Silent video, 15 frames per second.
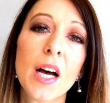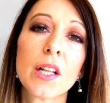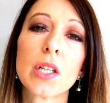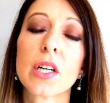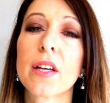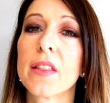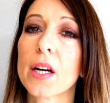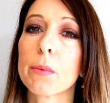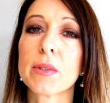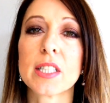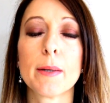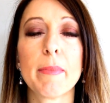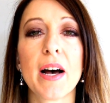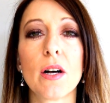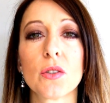Look, there was
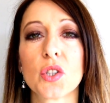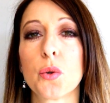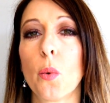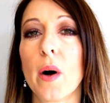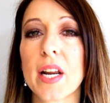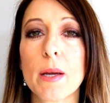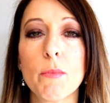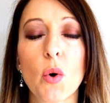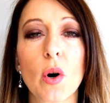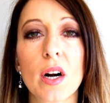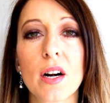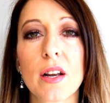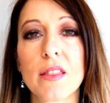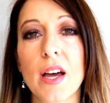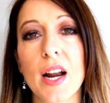about 20
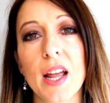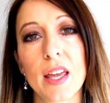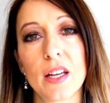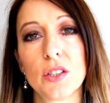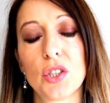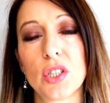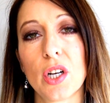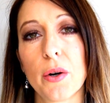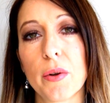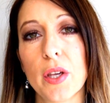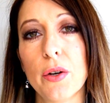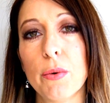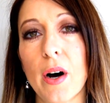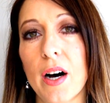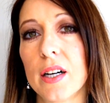more that I could show
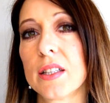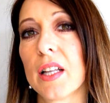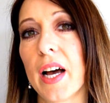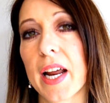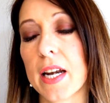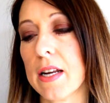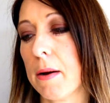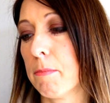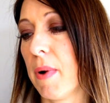you online,